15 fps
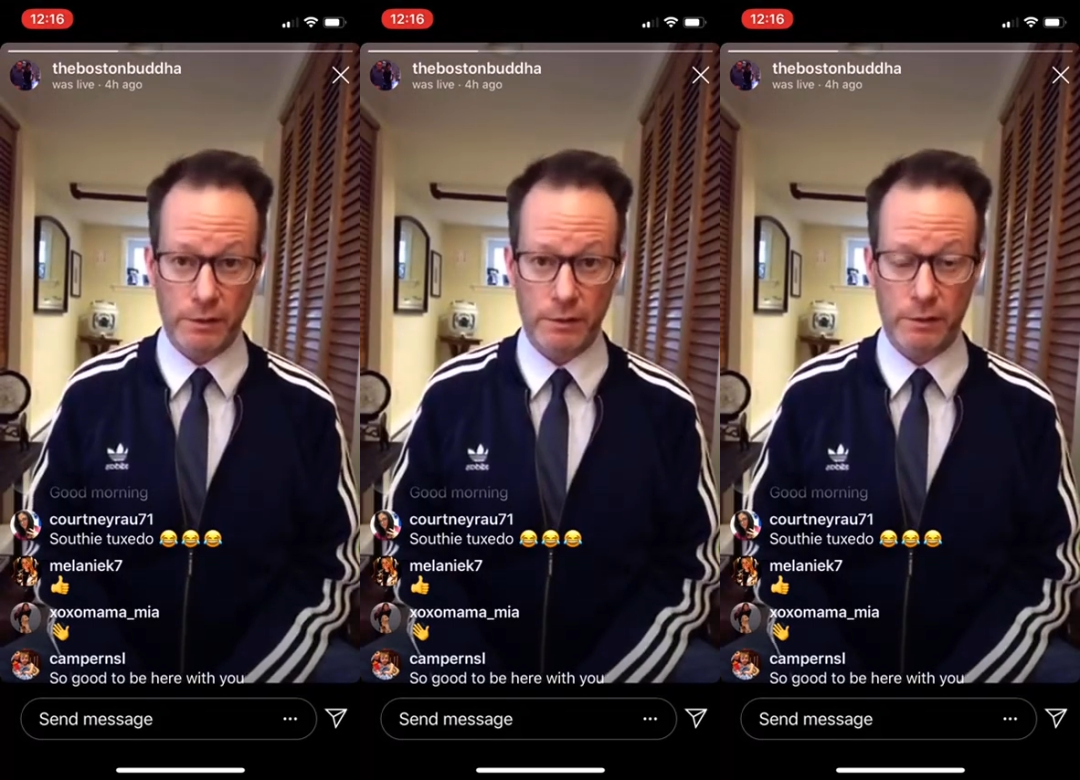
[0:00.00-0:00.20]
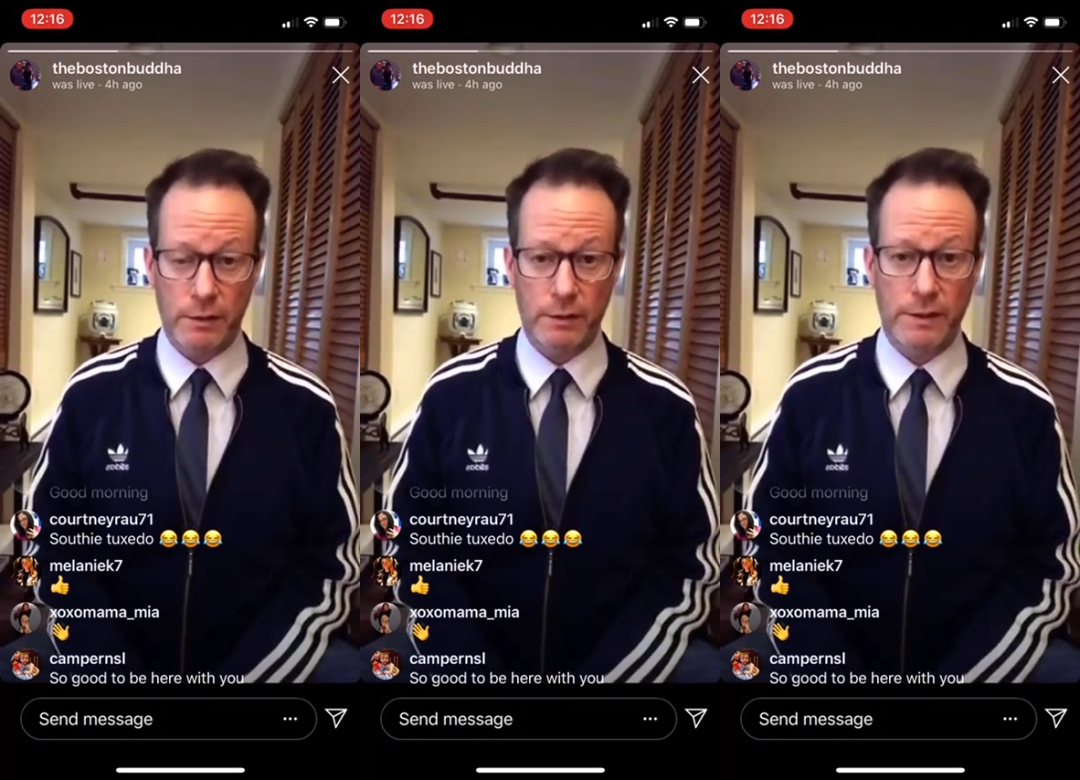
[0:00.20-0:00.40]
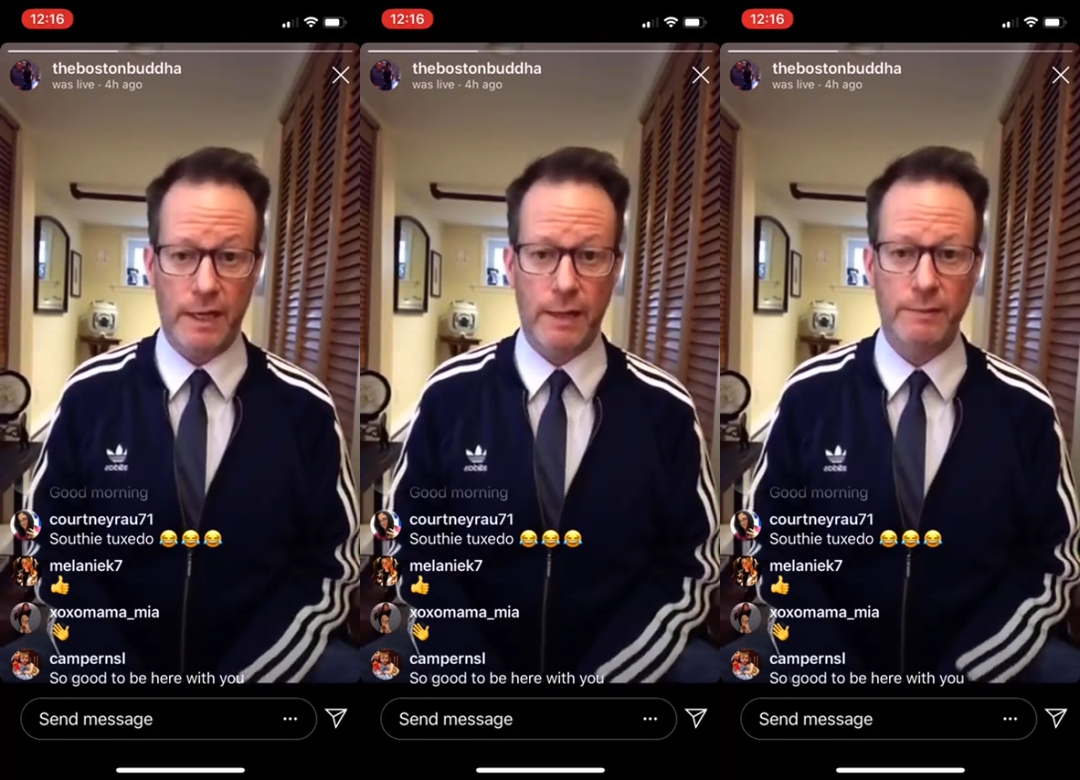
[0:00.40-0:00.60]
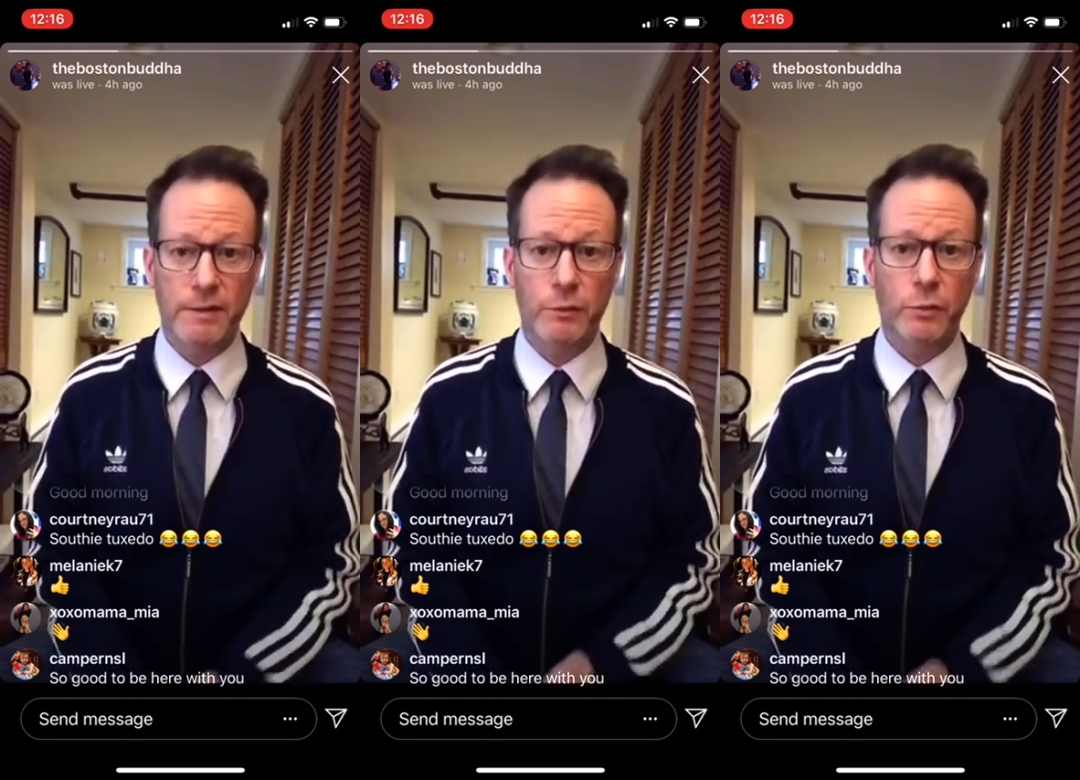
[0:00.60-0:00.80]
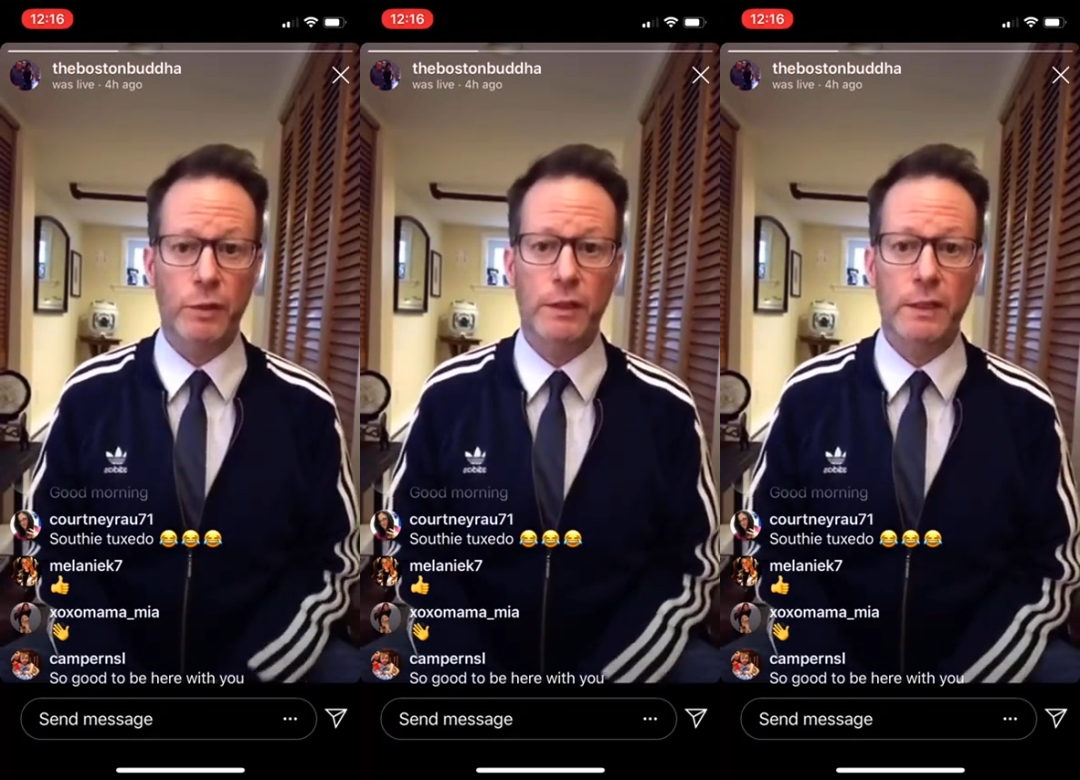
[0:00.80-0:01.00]
in the times that
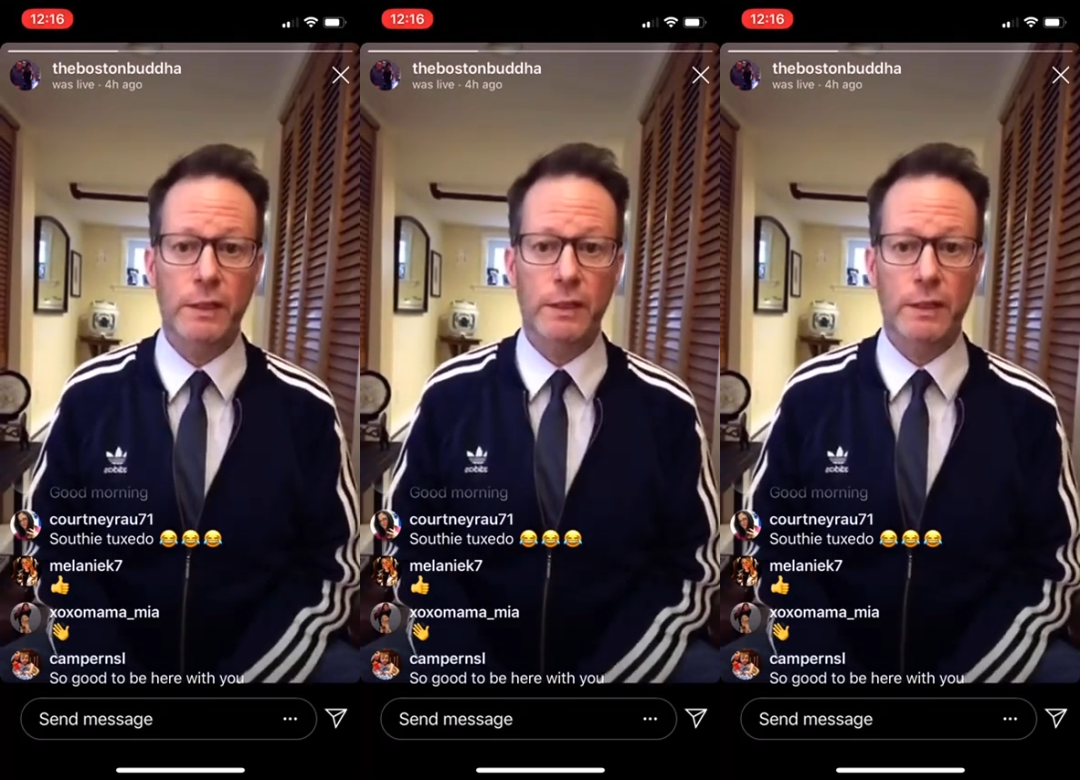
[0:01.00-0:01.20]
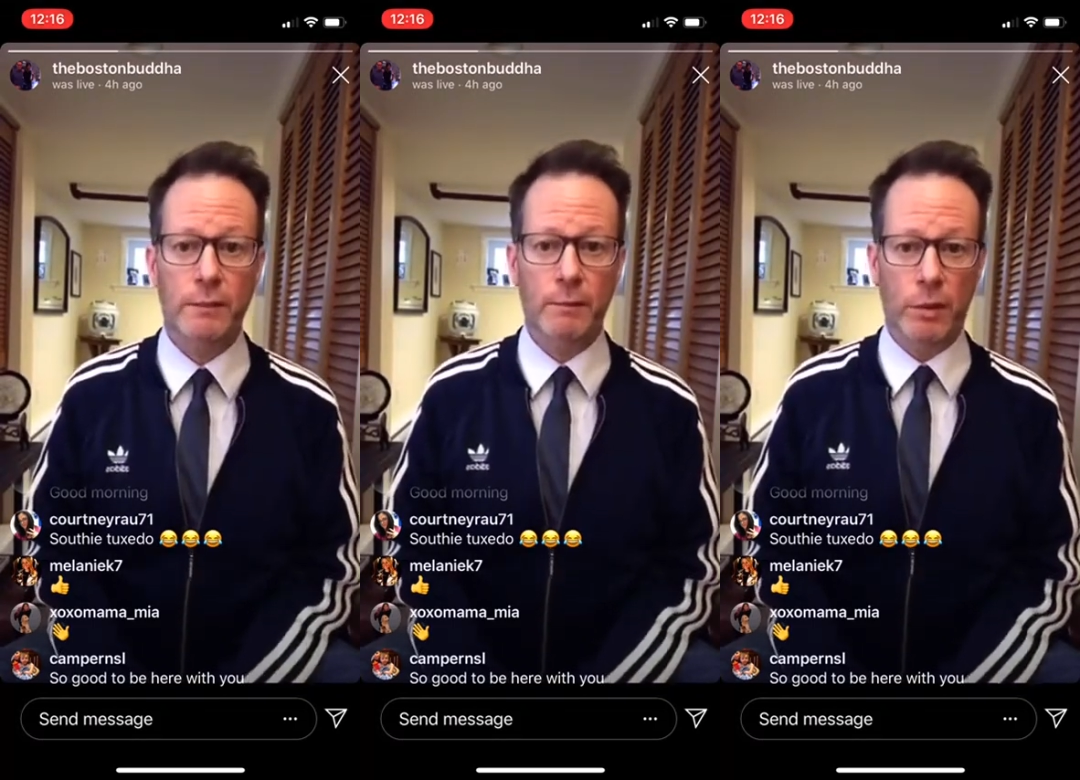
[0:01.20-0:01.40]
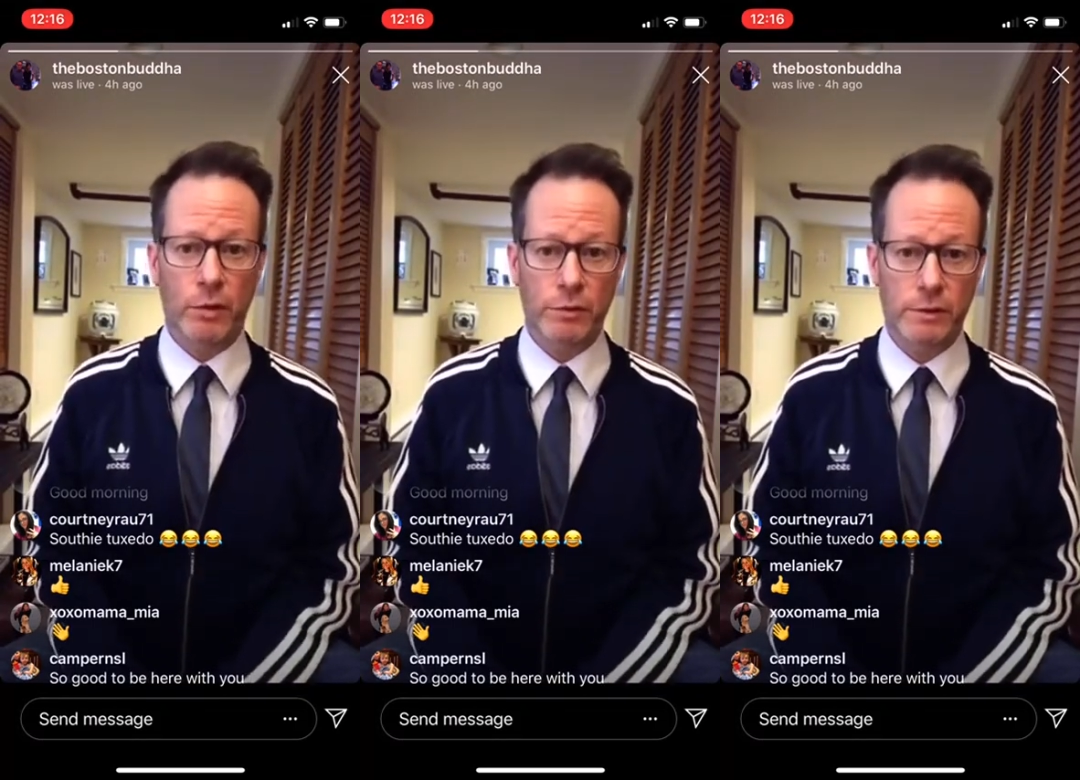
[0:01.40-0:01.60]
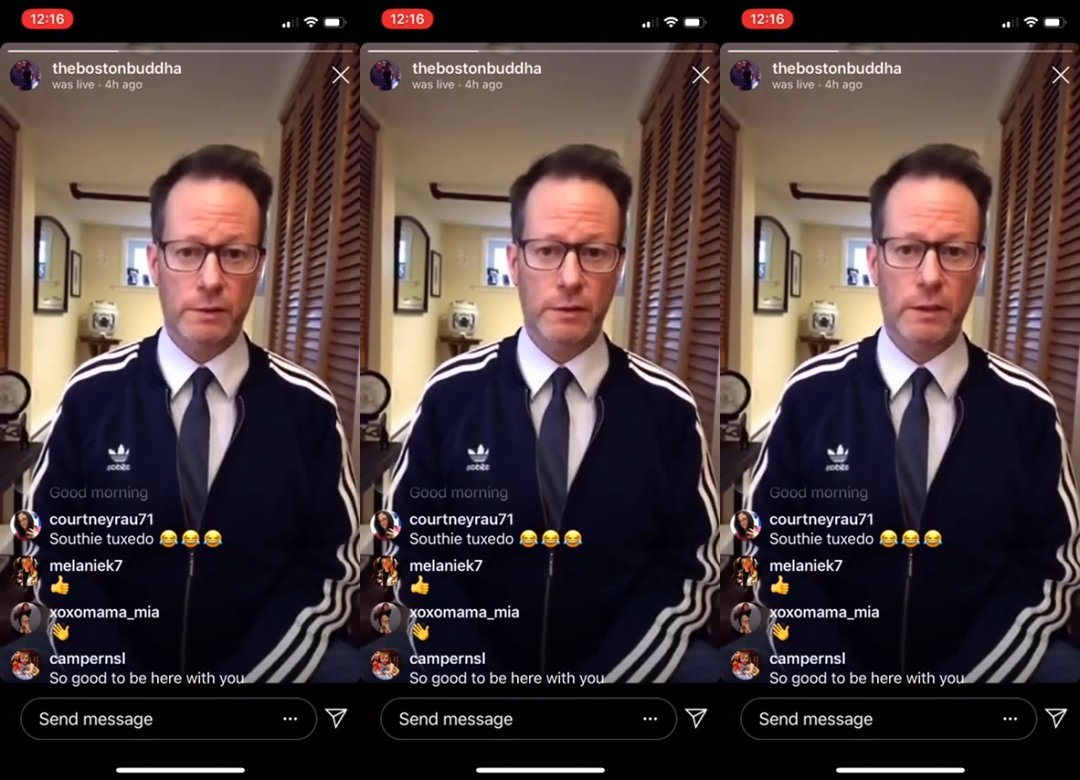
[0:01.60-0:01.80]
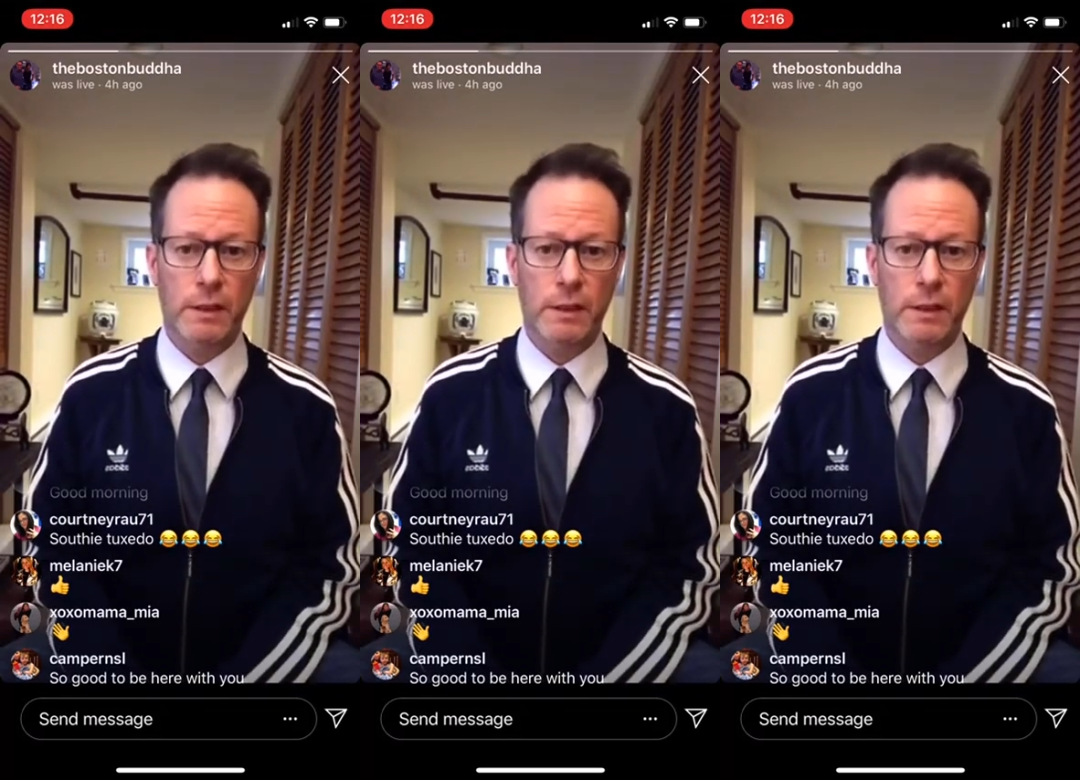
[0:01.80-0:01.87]
we need it most.